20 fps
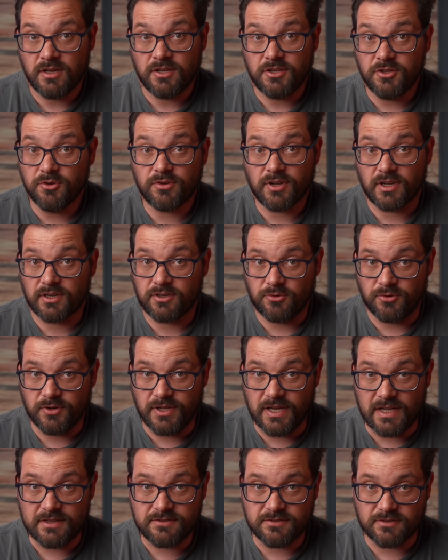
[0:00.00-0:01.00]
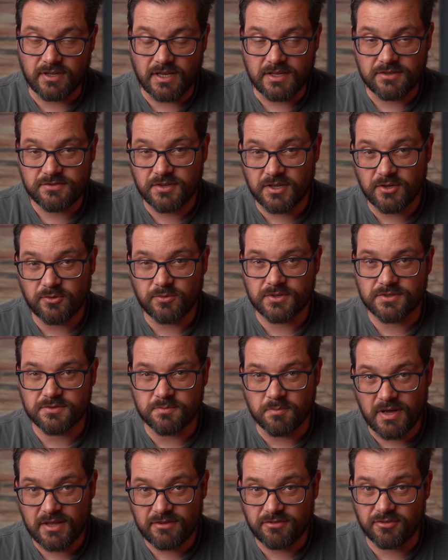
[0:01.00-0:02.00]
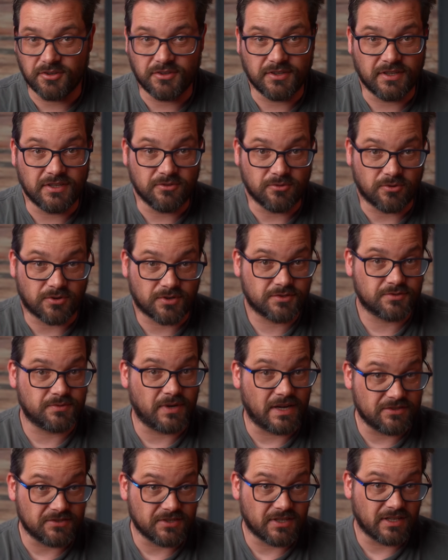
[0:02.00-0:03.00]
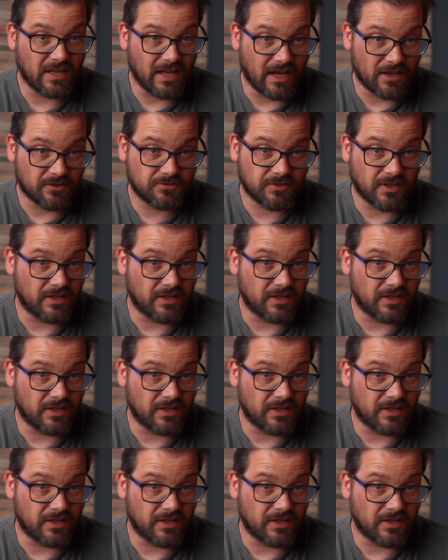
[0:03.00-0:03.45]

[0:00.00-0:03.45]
you can create an asynchronous method in your strategy class